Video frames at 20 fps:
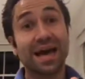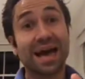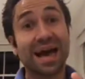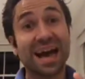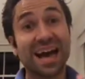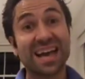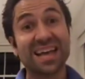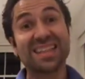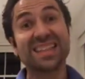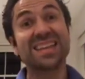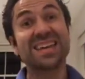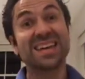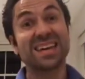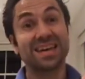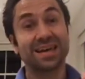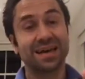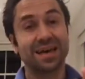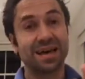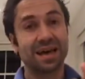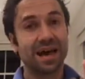an
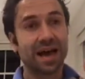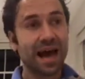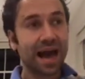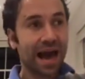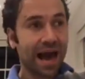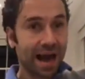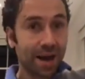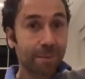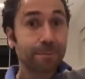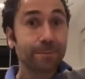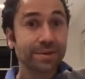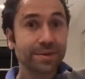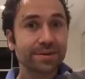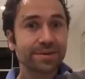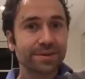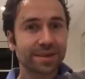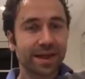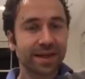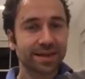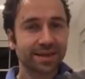app,
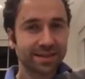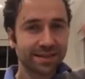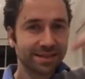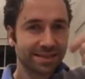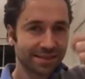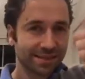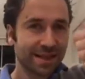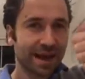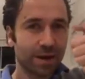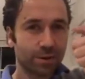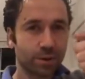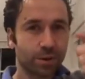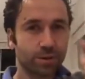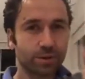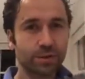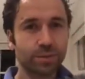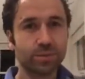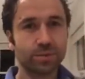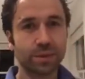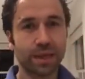like a
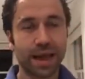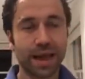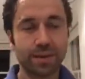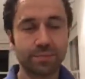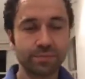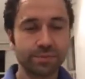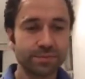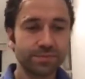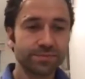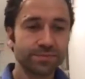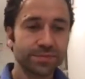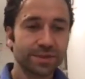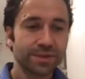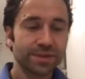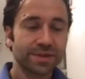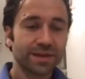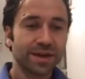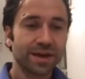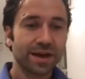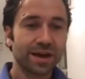downloadable app.
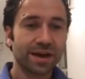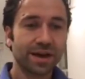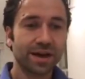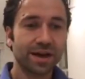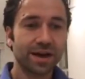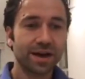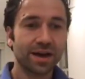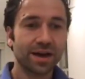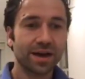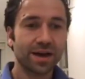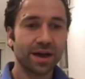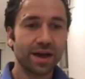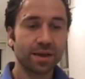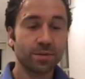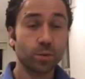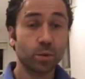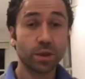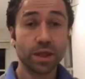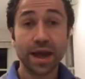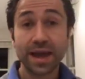Uh, and
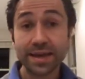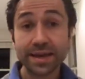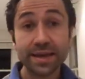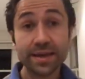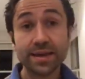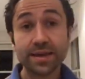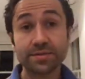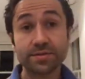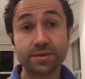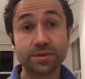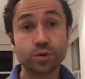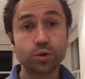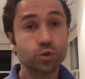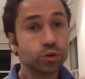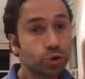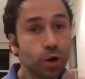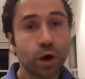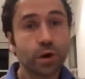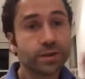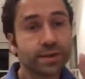what I hear is you
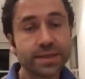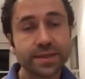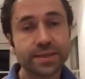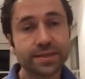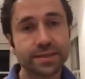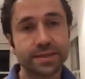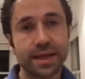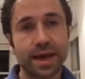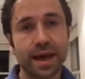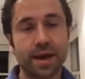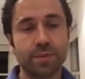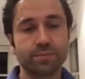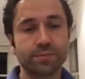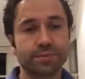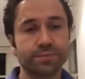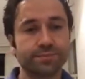don't need an app.